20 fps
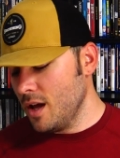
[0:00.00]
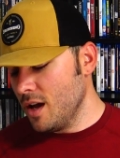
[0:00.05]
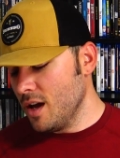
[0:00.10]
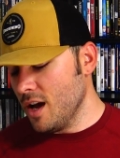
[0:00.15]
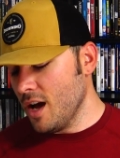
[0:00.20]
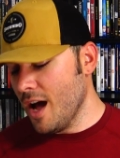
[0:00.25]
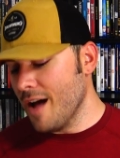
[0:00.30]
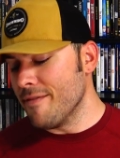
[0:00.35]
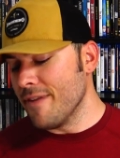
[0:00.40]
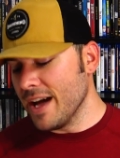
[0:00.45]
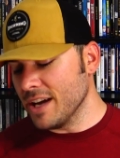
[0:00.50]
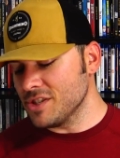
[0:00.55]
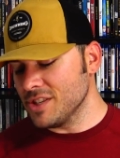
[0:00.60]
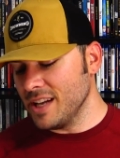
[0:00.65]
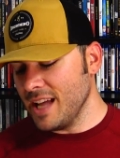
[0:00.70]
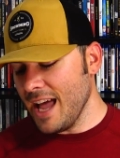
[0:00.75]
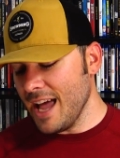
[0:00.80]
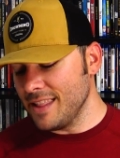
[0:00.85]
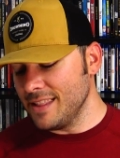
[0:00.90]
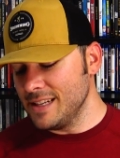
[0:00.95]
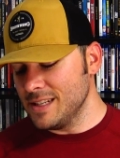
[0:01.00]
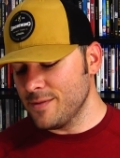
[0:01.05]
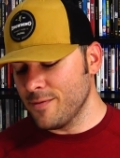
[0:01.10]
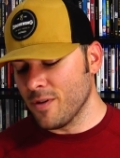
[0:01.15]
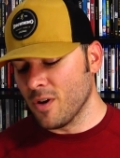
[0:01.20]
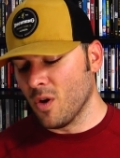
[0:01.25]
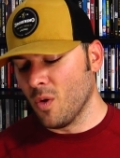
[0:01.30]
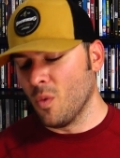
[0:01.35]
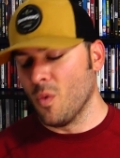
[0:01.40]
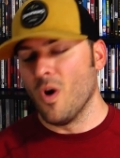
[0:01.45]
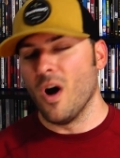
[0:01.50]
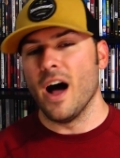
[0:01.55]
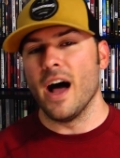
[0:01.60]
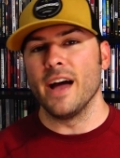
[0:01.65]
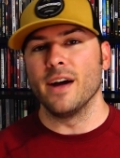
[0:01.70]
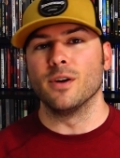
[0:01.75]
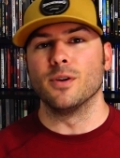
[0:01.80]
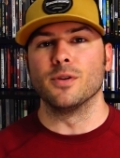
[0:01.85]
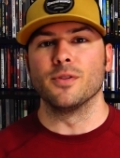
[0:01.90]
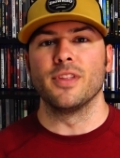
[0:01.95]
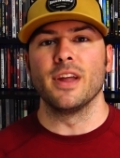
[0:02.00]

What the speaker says: I've actually had these for a while.